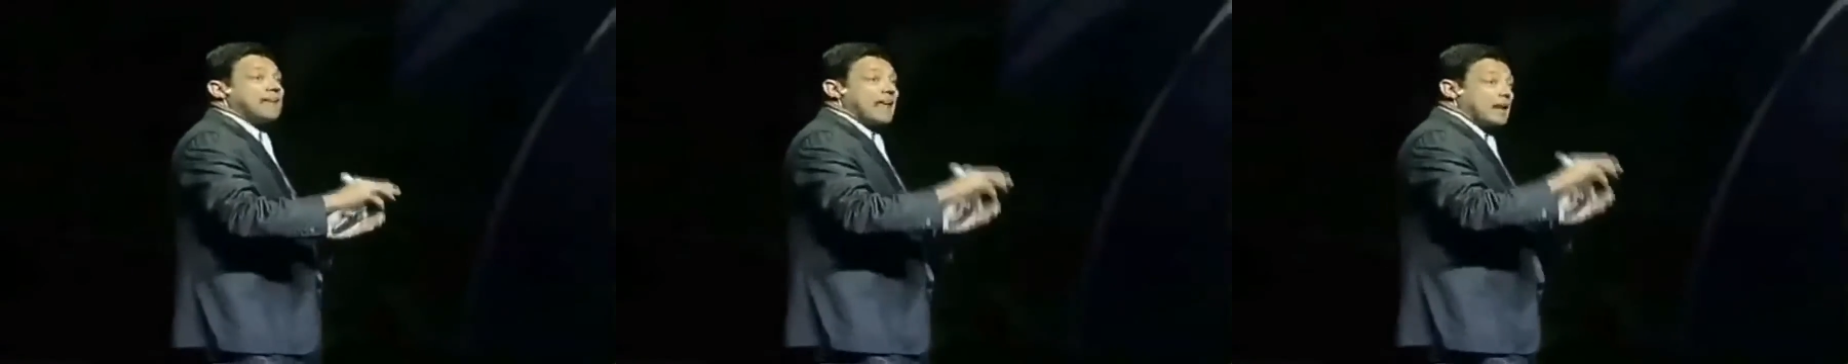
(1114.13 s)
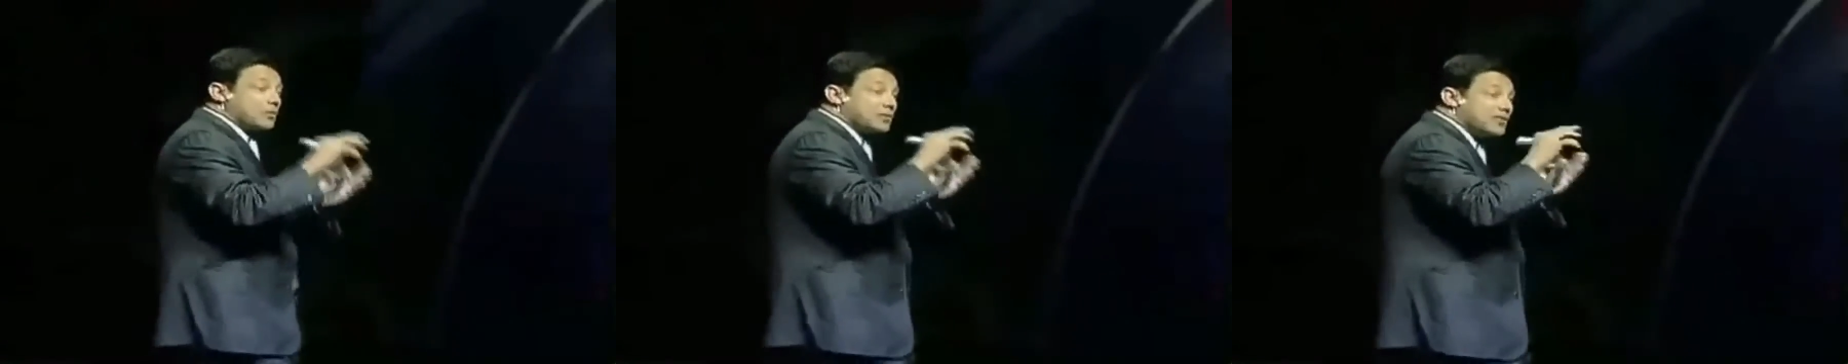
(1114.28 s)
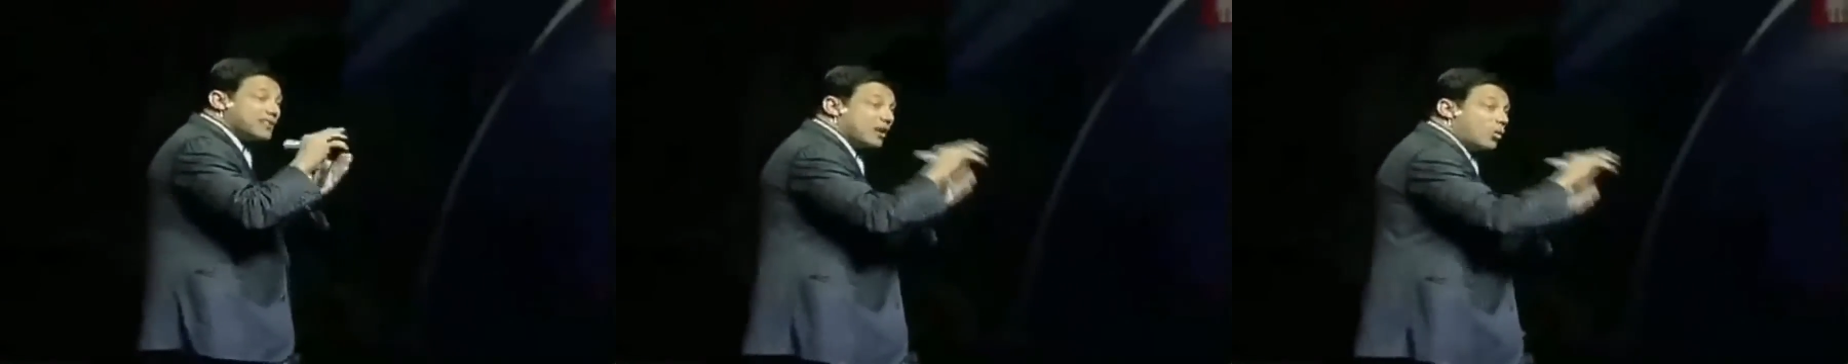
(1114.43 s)

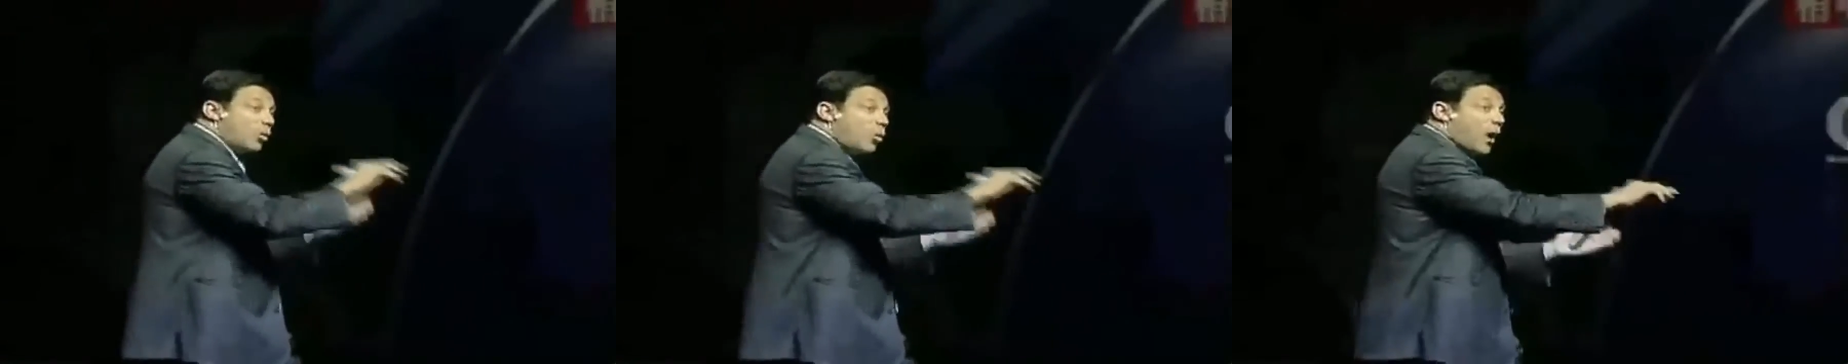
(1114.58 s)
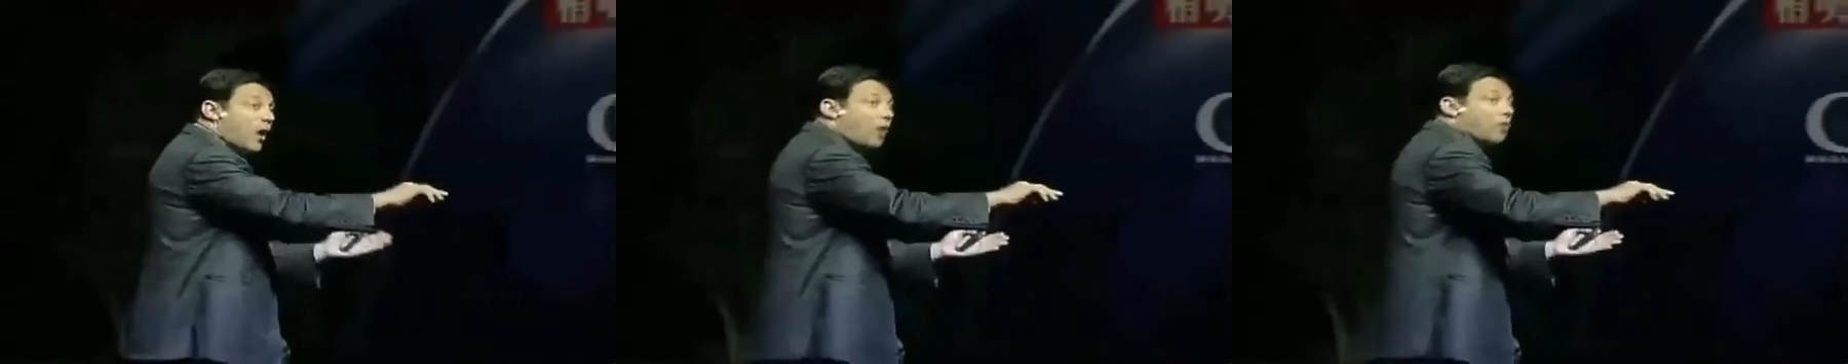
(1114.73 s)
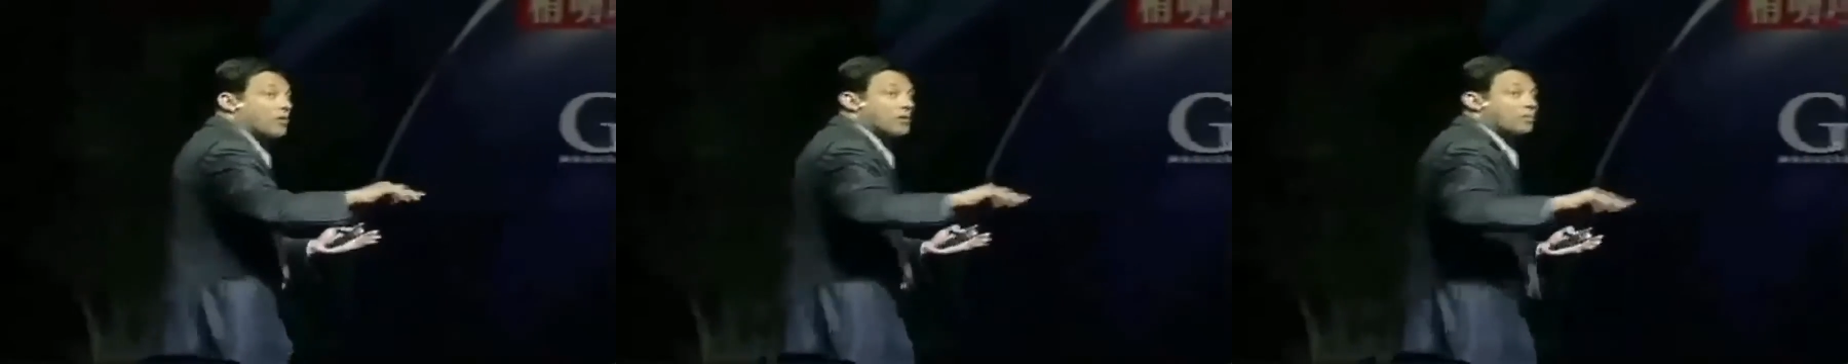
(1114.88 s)
anyone to get
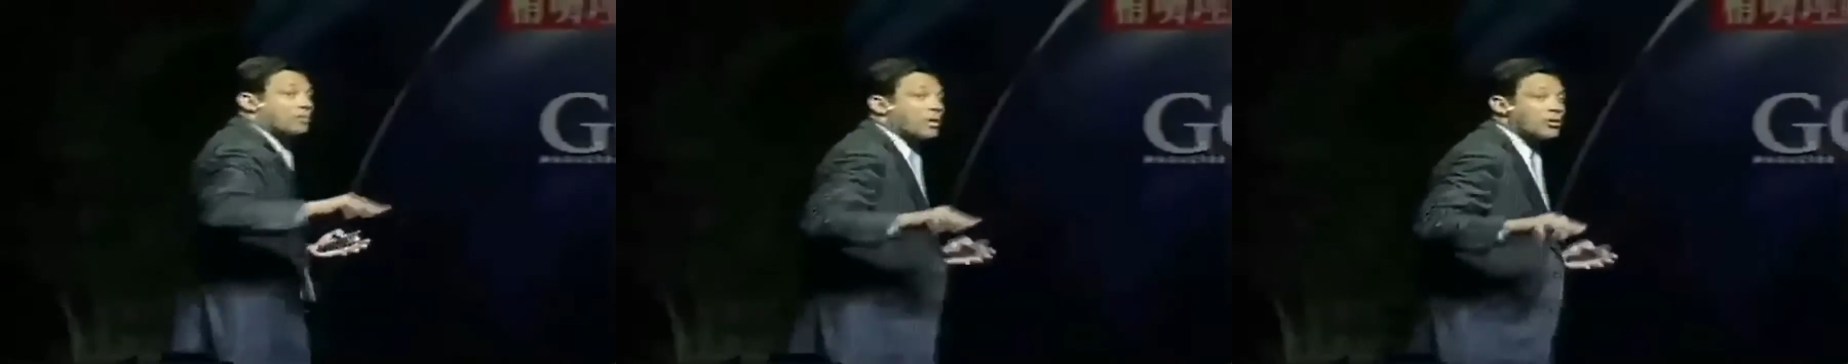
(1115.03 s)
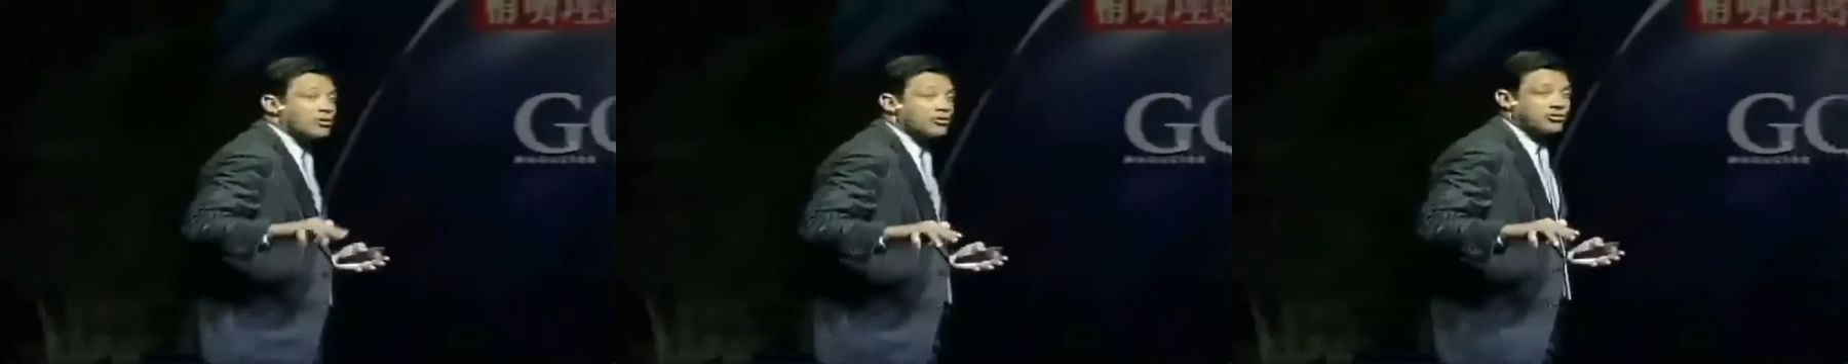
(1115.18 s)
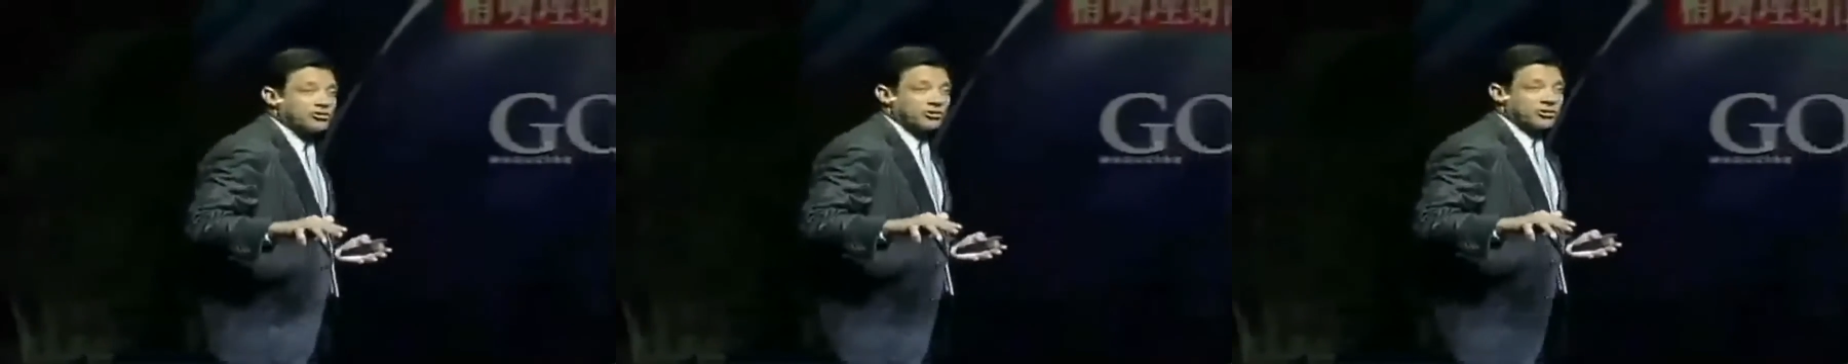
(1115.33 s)
wealthy
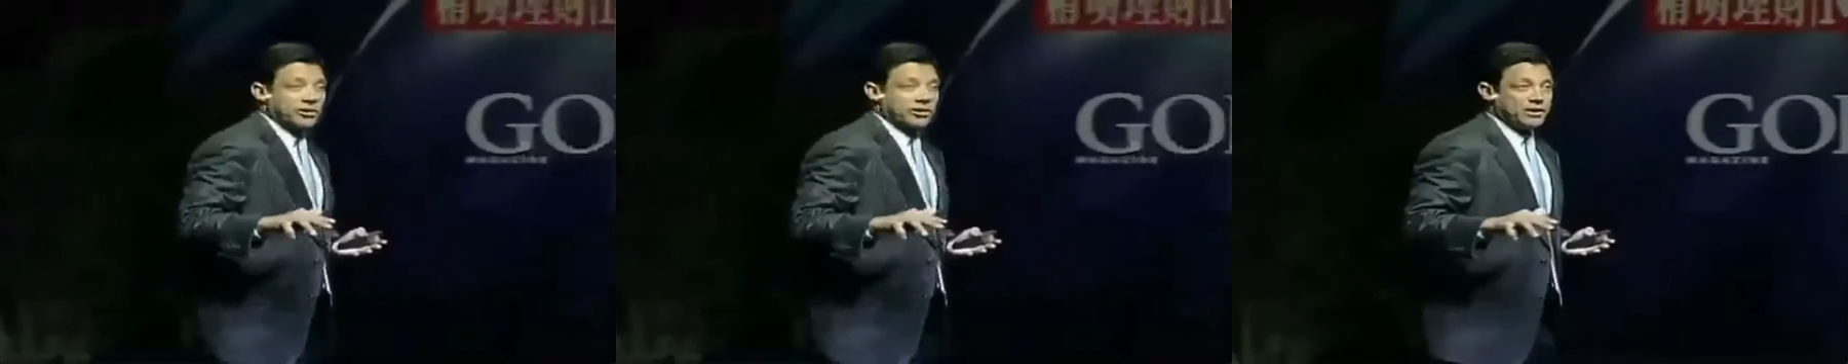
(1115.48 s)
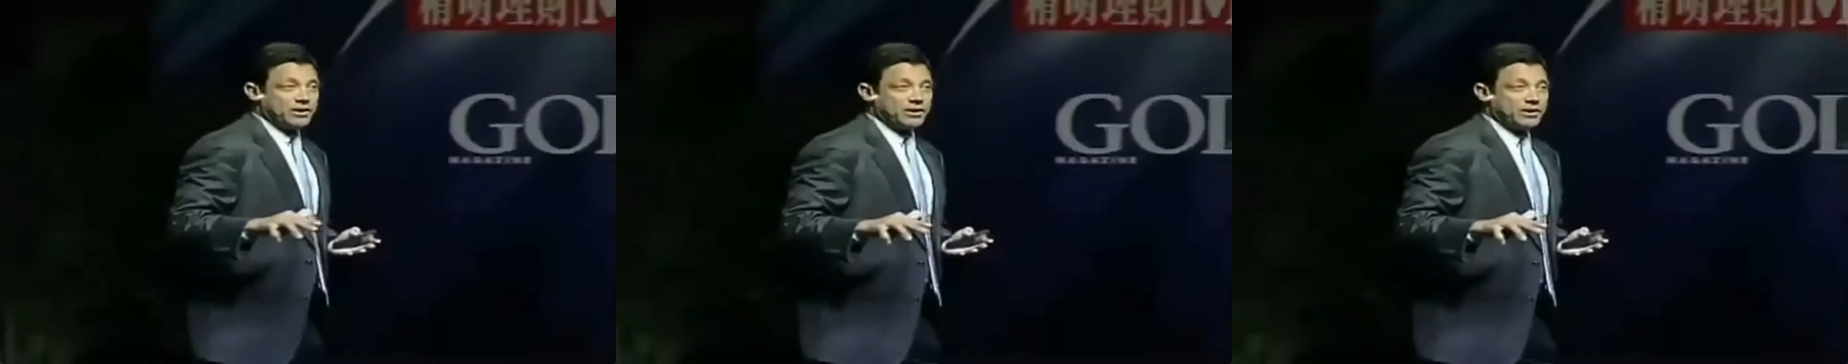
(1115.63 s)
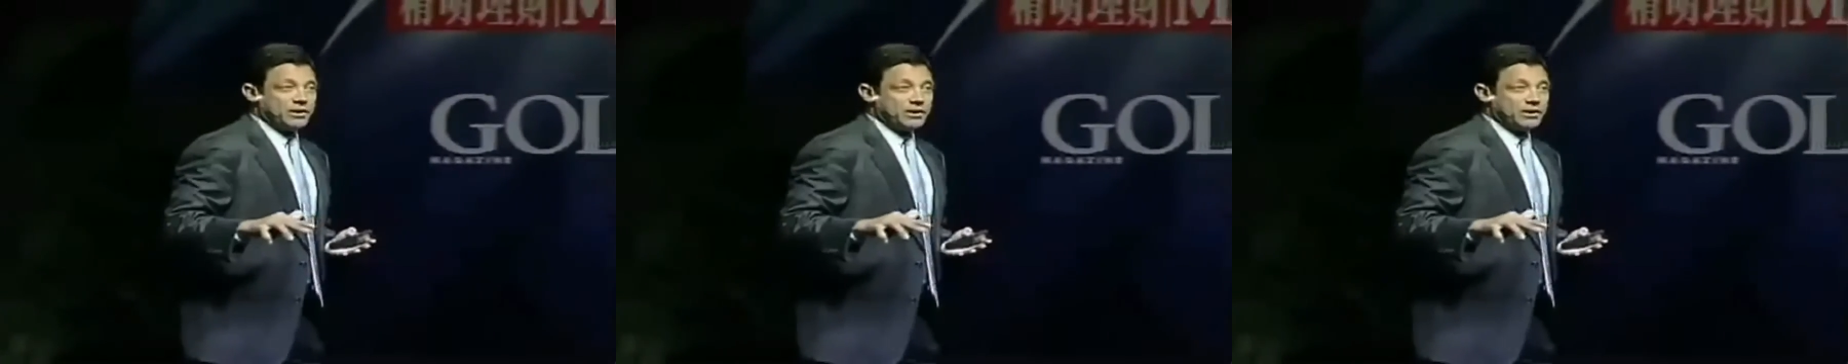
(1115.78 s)
personally.